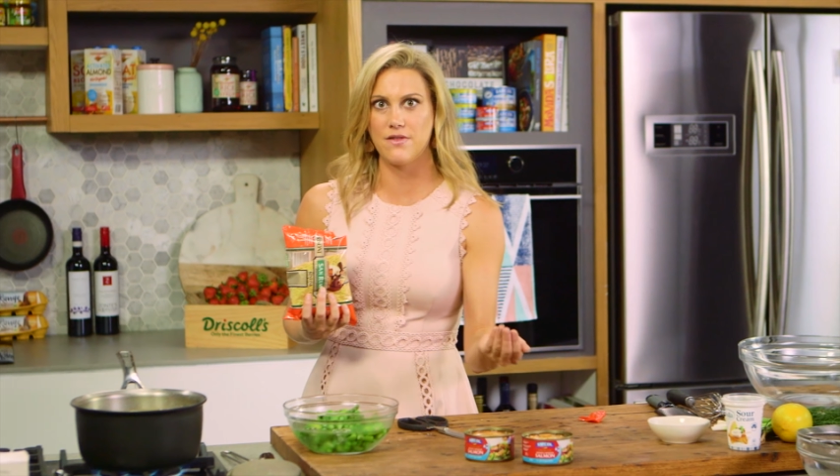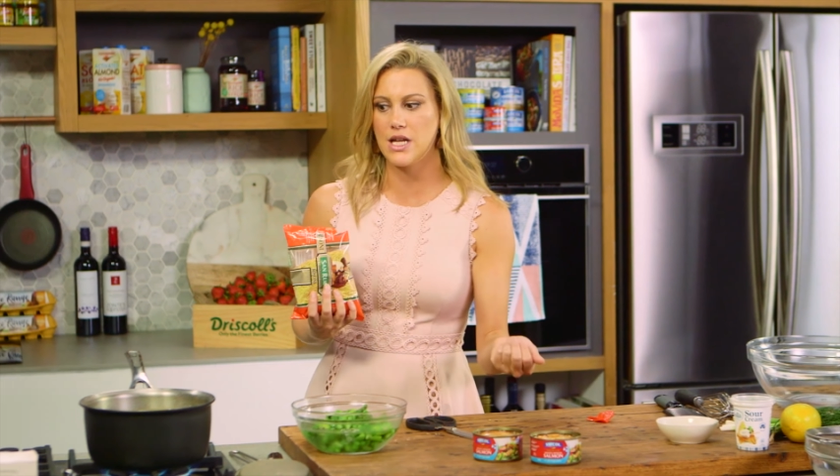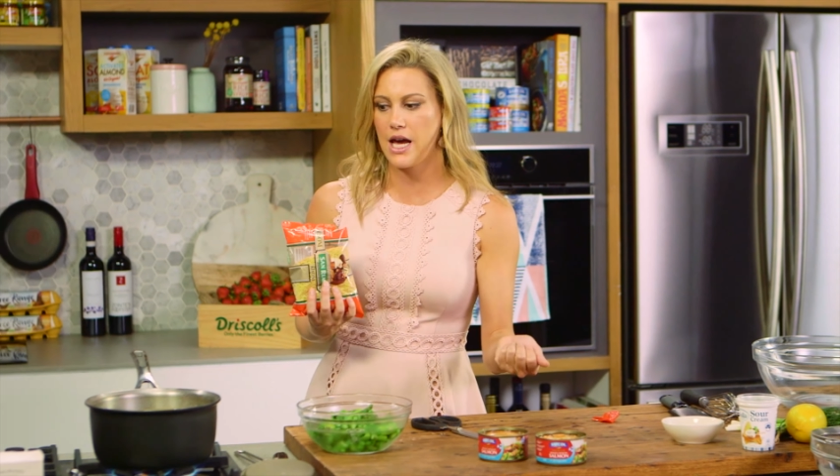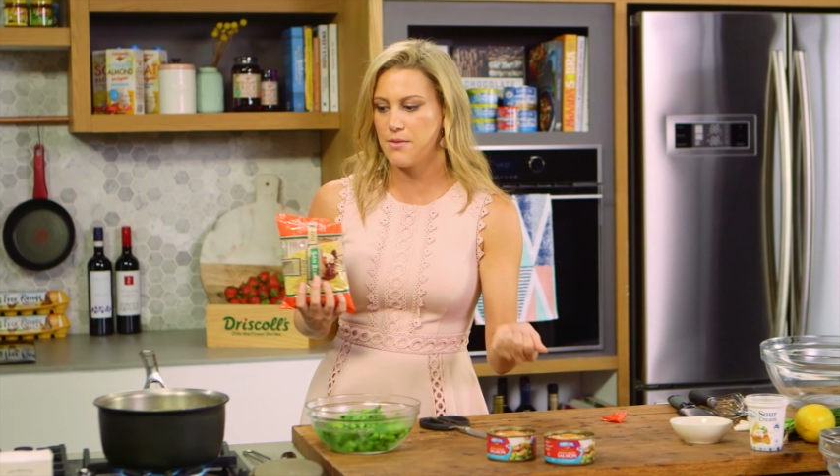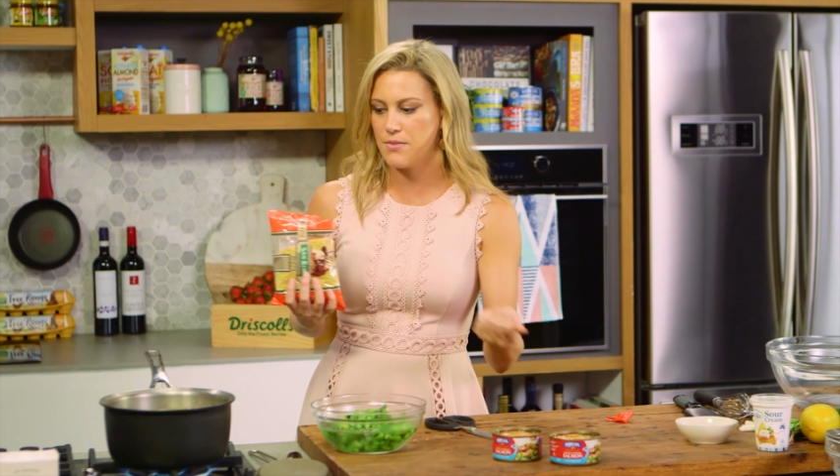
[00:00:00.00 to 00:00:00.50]

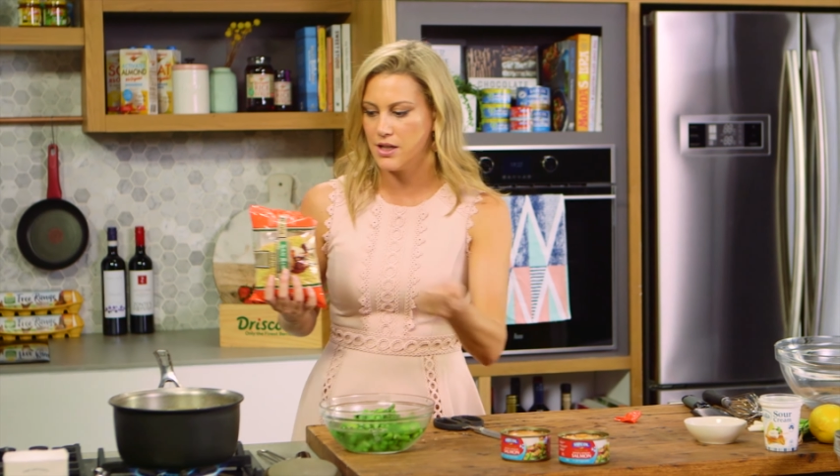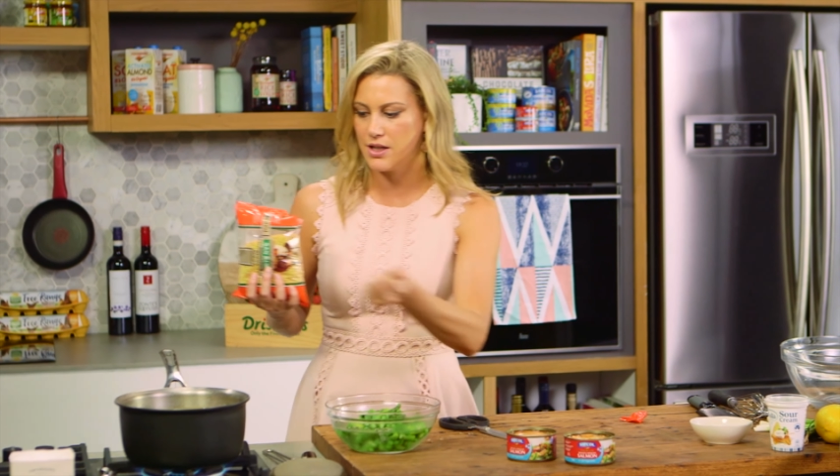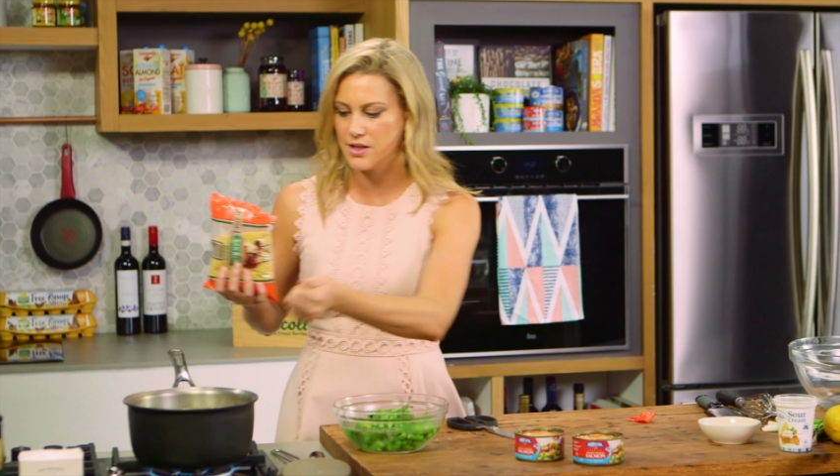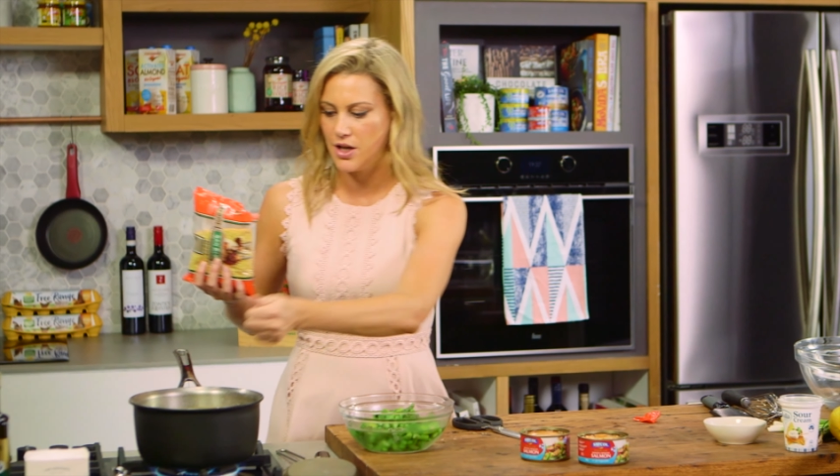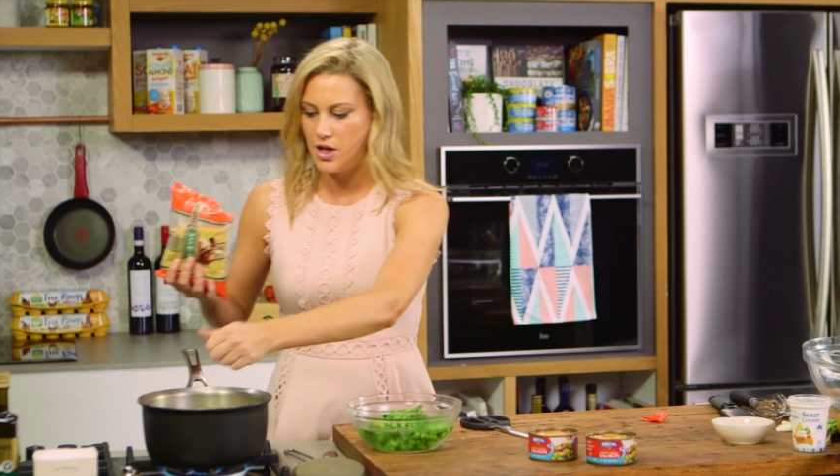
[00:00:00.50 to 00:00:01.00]
to 8
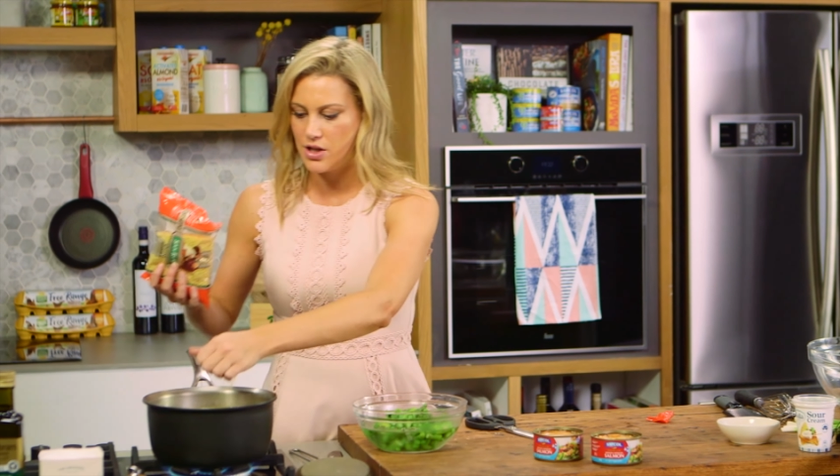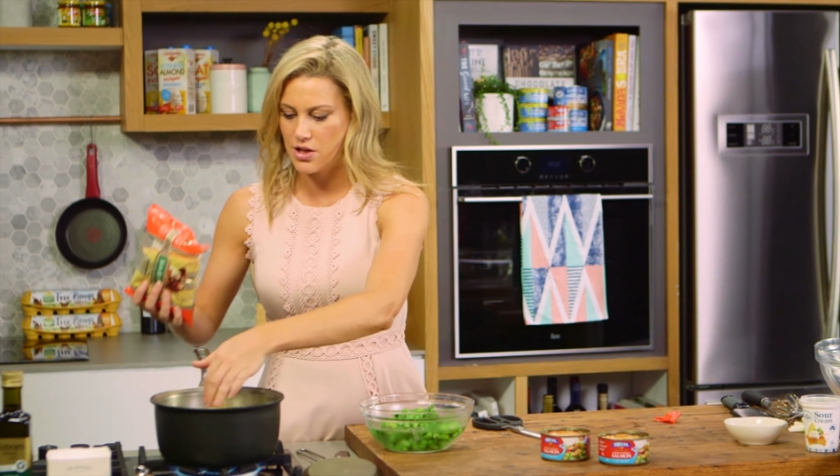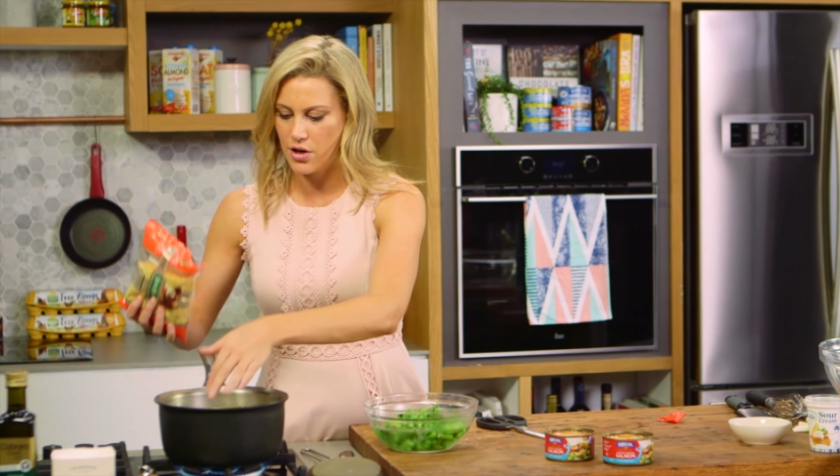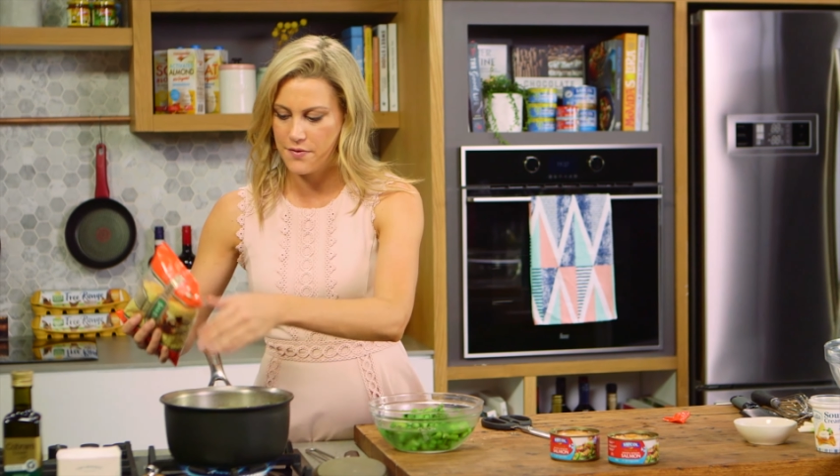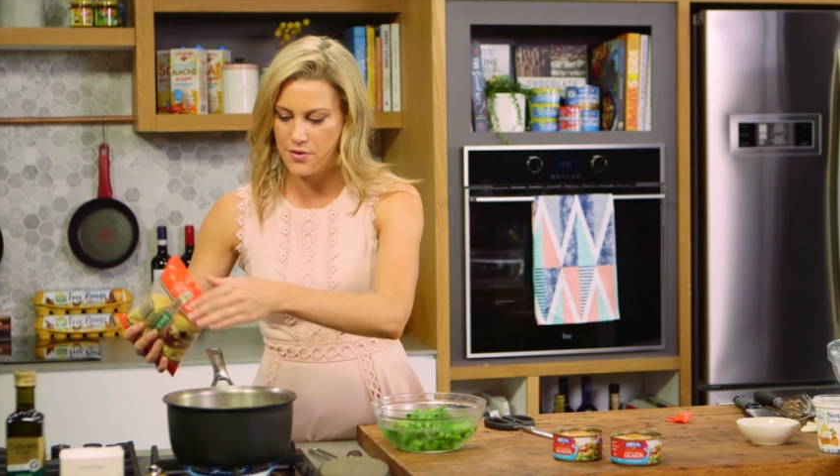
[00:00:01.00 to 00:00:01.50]
minutes.
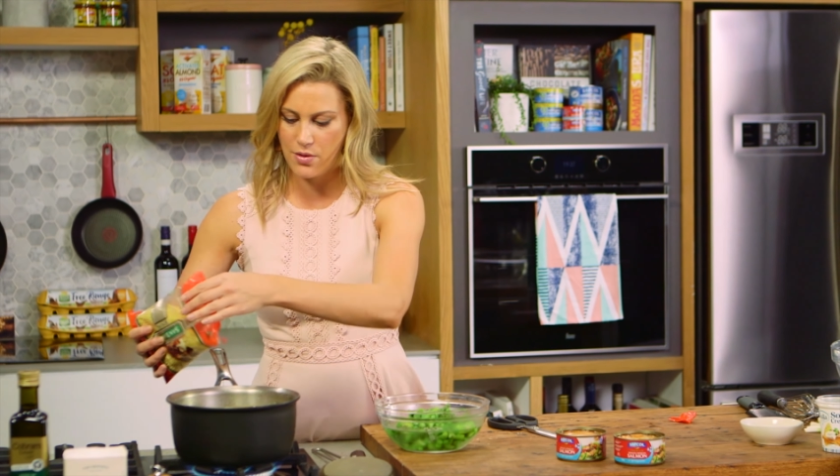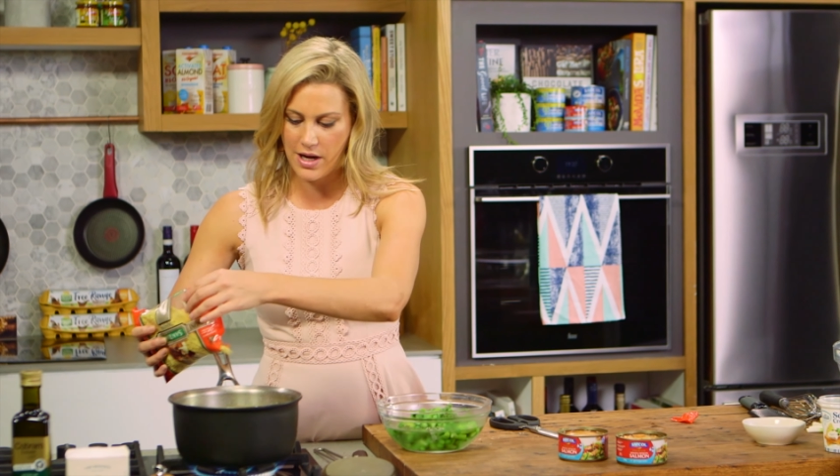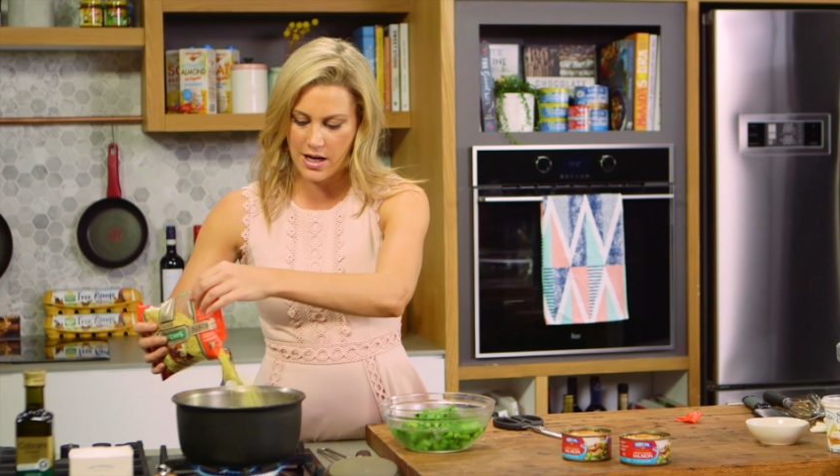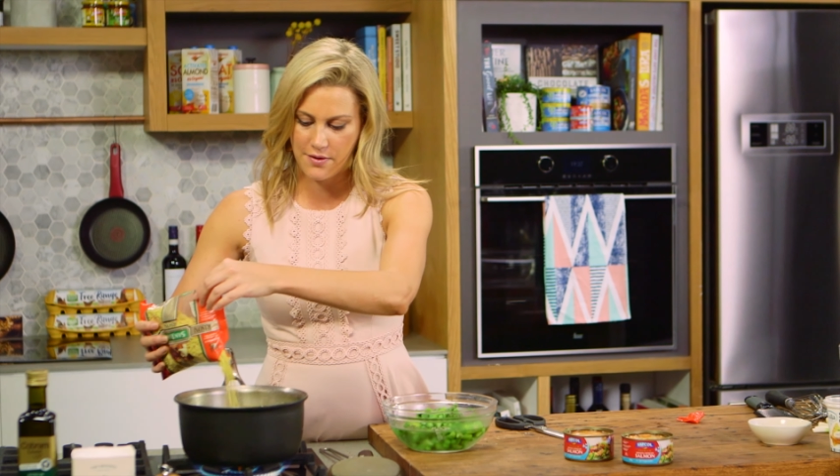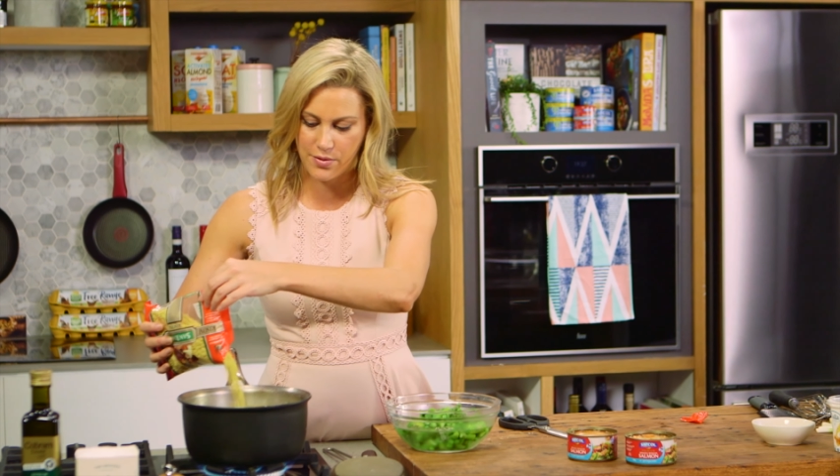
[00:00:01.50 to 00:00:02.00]
So a few
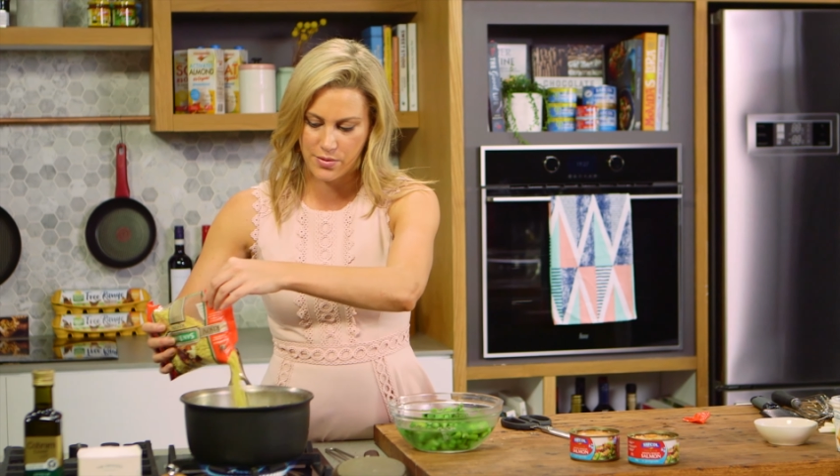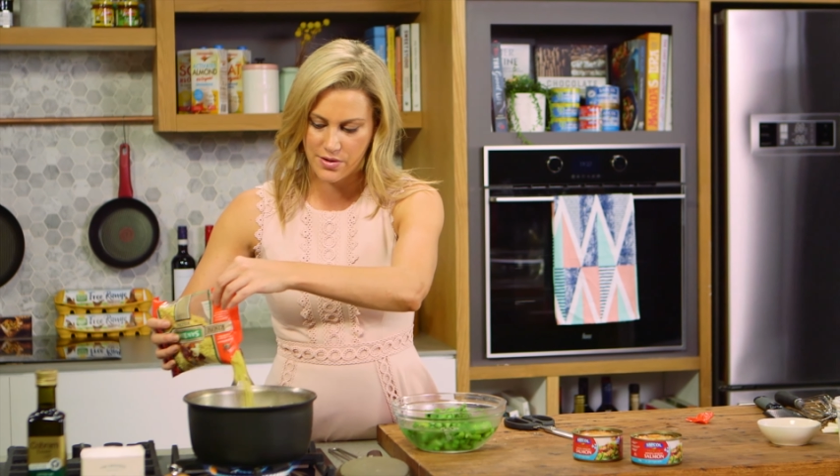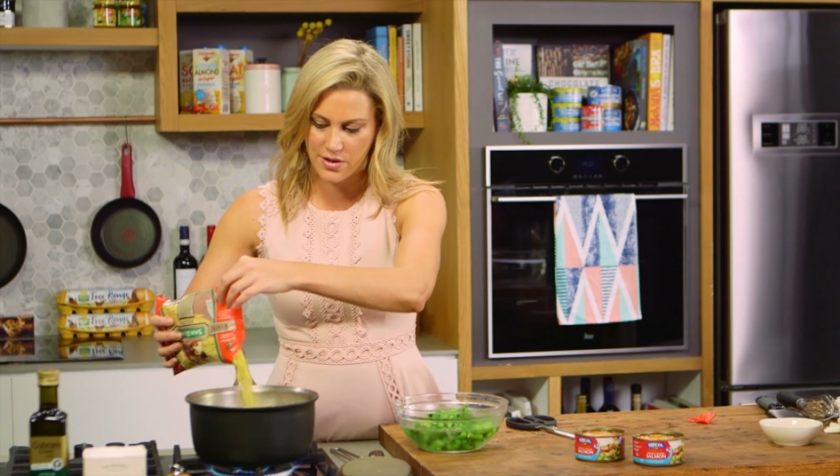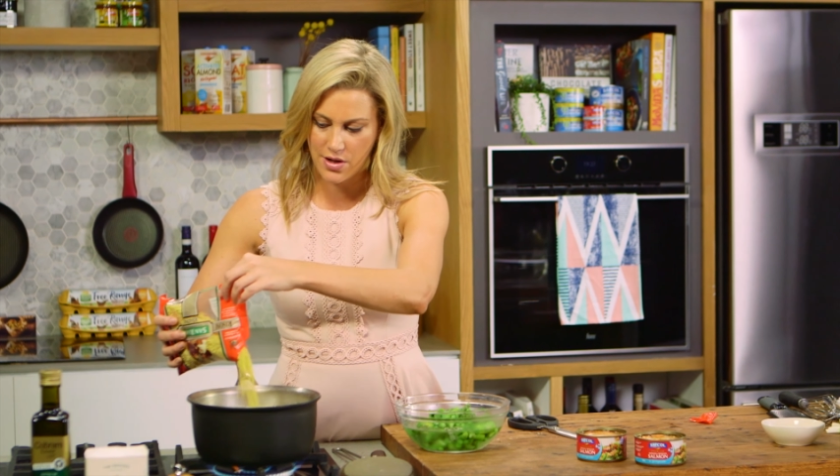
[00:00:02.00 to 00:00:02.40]
handfuls